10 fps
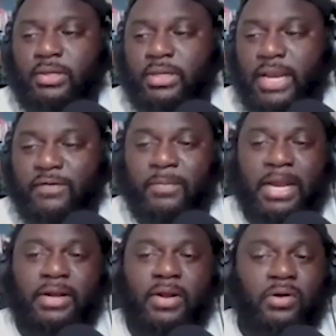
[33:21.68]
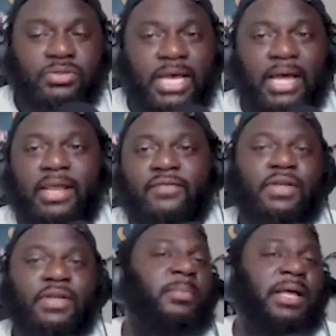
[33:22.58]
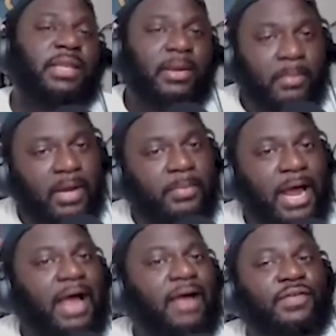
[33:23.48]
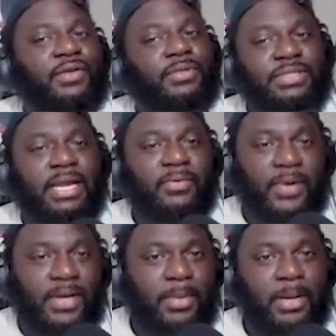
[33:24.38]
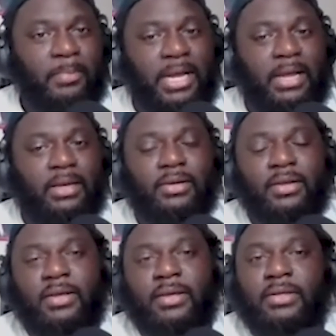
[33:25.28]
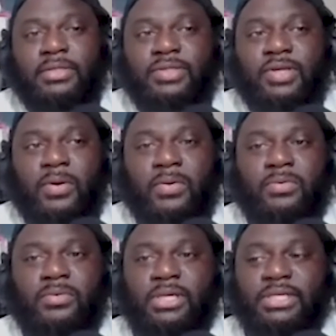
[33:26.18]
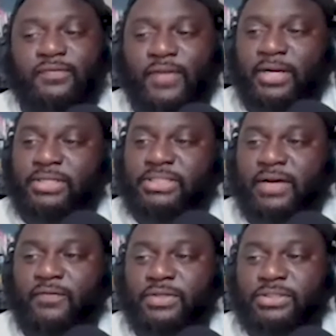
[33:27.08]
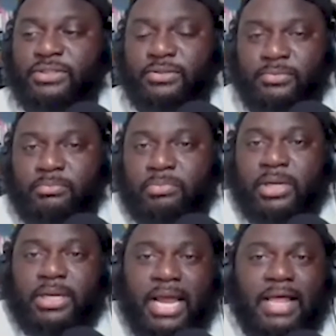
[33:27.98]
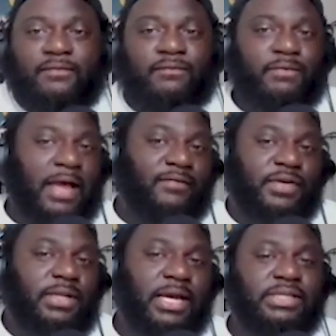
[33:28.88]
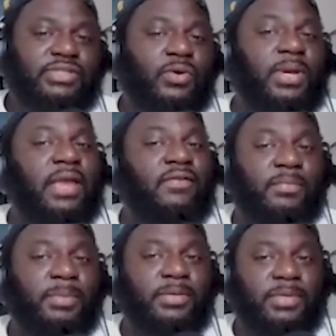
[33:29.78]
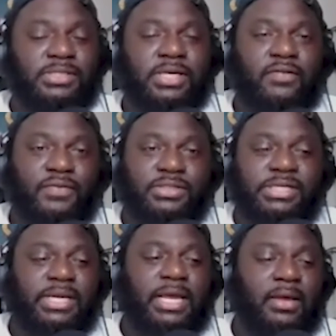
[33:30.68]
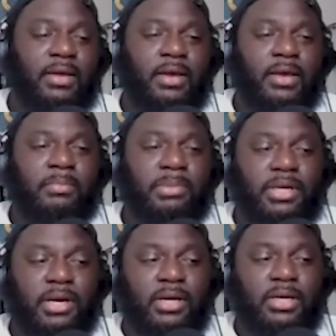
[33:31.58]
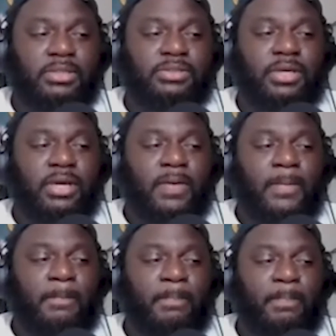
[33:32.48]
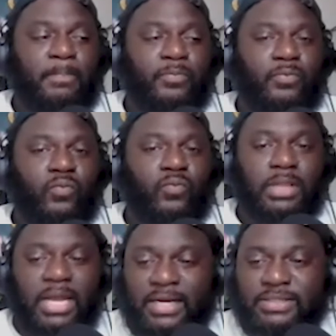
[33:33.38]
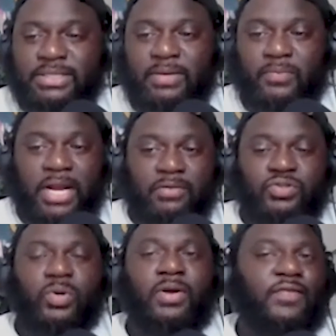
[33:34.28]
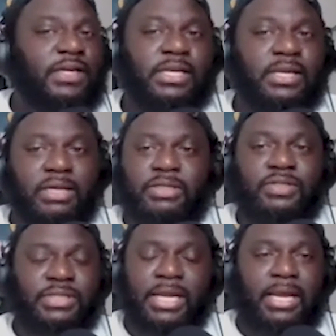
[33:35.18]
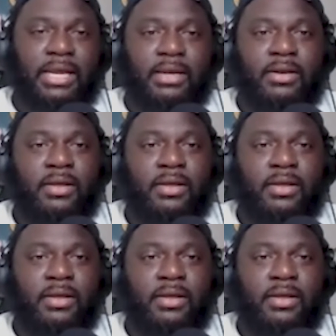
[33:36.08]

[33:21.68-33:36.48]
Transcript: Everybody knows how they feel about their mama. I feel the same way about mine. So it's very selfish, but I feel like it's okay for me to be selfish in that because, like I said, when I was 12, I didn't understand